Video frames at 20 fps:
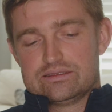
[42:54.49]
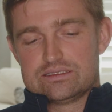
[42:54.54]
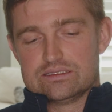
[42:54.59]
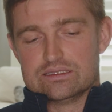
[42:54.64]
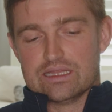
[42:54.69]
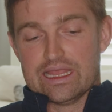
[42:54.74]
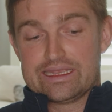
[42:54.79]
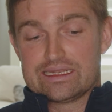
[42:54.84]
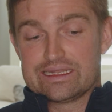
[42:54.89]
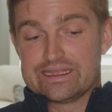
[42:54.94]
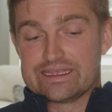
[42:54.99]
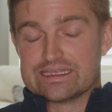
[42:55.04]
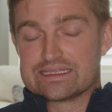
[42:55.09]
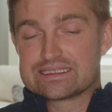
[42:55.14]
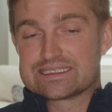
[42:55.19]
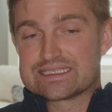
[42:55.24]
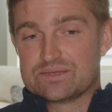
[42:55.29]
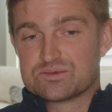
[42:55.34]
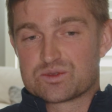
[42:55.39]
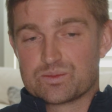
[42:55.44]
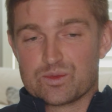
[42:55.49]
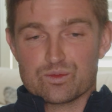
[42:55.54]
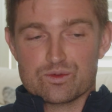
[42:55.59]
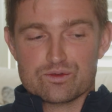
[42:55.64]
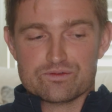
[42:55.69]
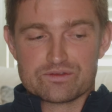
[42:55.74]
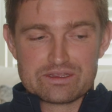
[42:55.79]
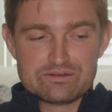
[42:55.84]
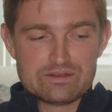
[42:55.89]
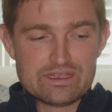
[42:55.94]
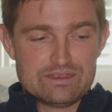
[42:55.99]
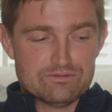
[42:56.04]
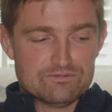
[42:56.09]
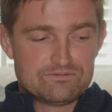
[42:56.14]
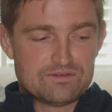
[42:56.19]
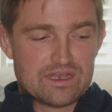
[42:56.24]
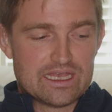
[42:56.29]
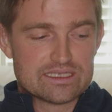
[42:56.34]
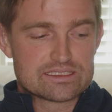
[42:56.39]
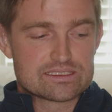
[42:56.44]
Lately, it seems to be moving even
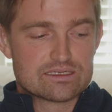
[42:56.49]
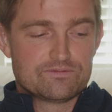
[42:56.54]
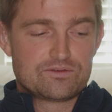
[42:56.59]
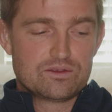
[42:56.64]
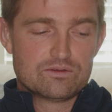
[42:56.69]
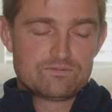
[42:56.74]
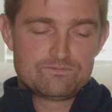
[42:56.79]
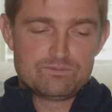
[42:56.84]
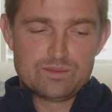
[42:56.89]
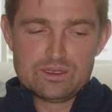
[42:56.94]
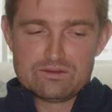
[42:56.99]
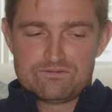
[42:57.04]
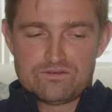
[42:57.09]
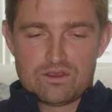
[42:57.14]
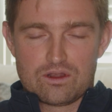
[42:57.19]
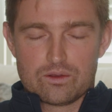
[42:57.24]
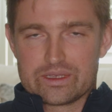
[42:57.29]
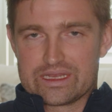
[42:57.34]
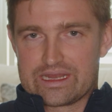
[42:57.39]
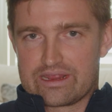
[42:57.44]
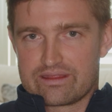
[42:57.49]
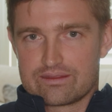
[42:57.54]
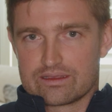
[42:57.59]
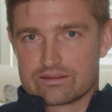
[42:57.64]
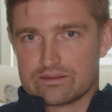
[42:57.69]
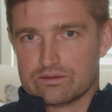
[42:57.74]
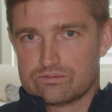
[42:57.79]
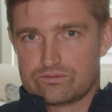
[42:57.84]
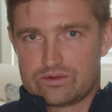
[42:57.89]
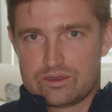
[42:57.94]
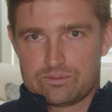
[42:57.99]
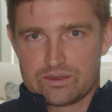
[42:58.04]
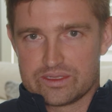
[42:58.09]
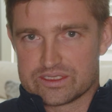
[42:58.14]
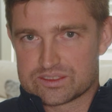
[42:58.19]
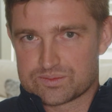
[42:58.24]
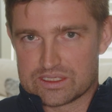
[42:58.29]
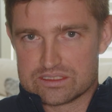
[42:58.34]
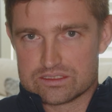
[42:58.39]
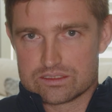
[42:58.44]
faster. If you've been following anything that
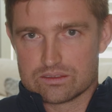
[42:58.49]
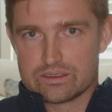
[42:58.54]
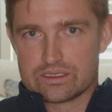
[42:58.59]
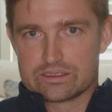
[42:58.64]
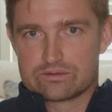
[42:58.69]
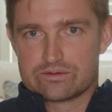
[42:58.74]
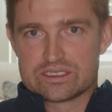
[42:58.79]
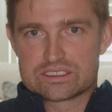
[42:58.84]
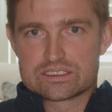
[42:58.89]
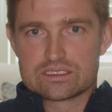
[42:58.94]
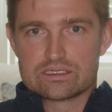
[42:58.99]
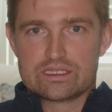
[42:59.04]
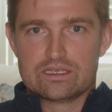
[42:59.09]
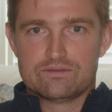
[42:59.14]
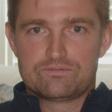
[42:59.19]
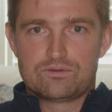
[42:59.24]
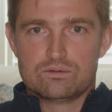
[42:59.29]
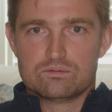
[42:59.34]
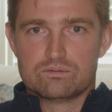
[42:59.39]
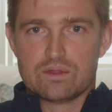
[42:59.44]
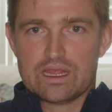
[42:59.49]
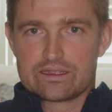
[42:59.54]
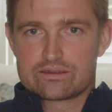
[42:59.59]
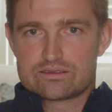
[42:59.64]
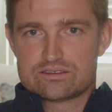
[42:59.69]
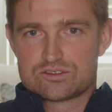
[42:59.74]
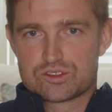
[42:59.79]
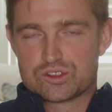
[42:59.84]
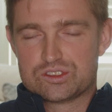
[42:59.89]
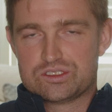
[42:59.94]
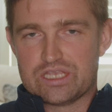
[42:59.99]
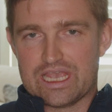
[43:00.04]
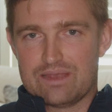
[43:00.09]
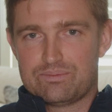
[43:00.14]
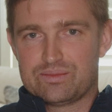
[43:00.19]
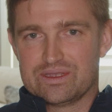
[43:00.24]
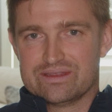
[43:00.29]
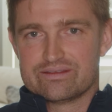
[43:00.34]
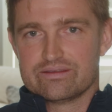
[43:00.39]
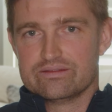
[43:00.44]
Replit's been doing recently, if you like
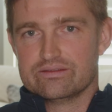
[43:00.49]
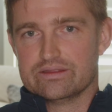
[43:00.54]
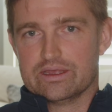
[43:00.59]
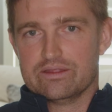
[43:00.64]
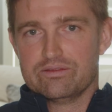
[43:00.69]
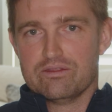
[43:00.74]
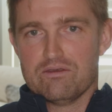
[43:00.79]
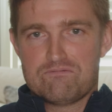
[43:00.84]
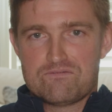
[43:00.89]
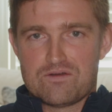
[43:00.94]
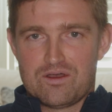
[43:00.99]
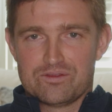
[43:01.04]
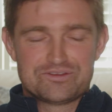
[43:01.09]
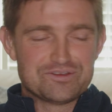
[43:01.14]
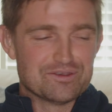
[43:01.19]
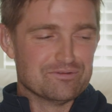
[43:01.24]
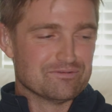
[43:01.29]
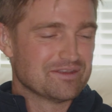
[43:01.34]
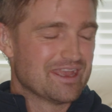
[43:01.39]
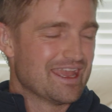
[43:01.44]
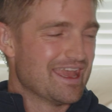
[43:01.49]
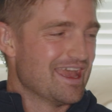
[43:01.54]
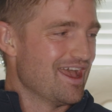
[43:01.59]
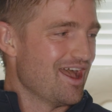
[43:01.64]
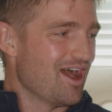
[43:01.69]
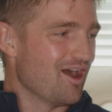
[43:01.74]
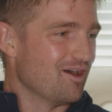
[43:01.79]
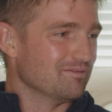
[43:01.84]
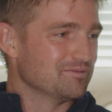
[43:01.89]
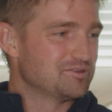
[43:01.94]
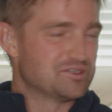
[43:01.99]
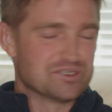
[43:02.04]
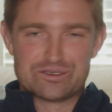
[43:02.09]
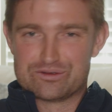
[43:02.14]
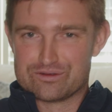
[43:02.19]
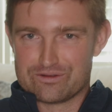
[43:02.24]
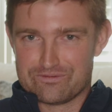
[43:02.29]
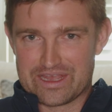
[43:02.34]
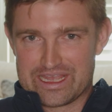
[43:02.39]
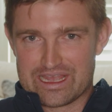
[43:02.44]
tap into the, the font of, of
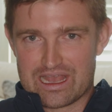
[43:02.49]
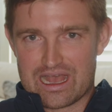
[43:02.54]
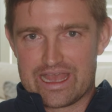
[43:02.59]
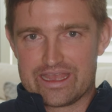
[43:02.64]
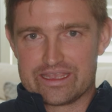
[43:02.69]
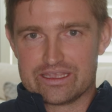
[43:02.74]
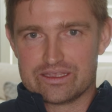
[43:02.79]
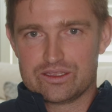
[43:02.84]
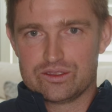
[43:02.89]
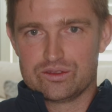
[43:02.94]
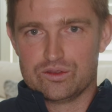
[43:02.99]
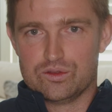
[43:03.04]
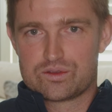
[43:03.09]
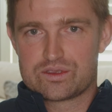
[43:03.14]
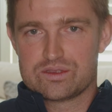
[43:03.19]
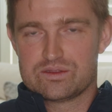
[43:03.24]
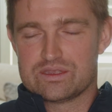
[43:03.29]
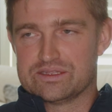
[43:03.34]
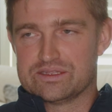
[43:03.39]
generative AI, you can